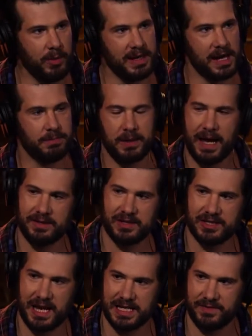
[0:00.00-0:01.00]
are we not applying the
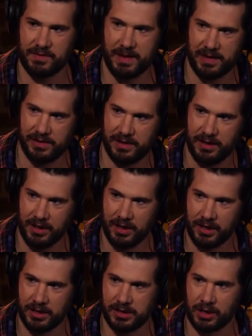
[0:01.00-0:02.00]
scientific method
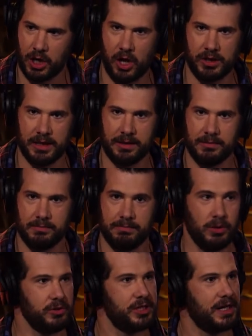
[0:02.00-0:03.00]
to calling
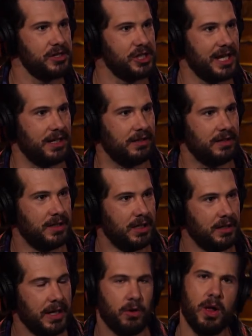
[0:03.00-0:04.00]
bullshit on China.
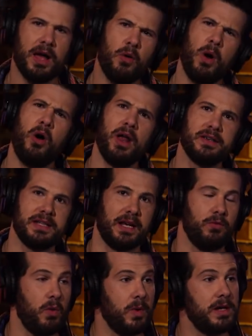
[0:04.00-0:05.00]
Yeah. Like, hold on, well, hold on a second.
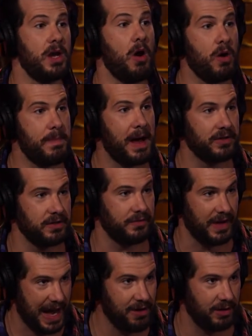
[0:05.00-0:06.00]
What we know about the
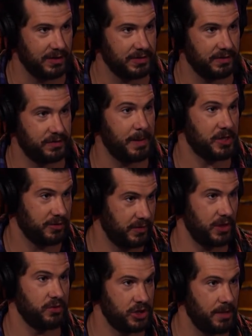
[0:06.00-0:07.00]
virus, especially if we
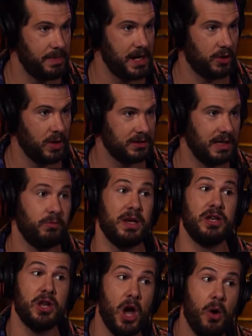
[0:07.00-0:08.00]
don't jump on it quickly, and we
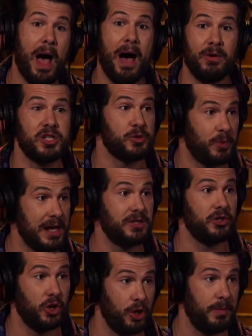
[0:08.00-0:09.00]
know how it spreads
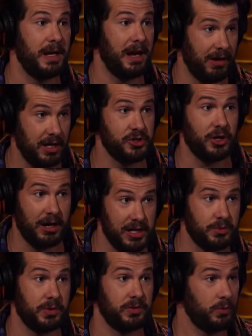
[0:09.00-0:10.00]
in urban areas or
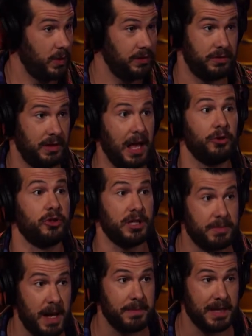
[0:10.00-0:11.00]
areas with, with yeah. elderly
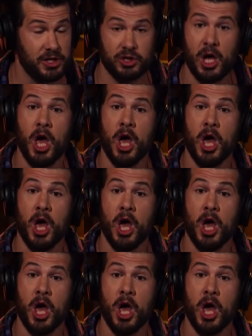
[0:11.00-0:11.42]
populations,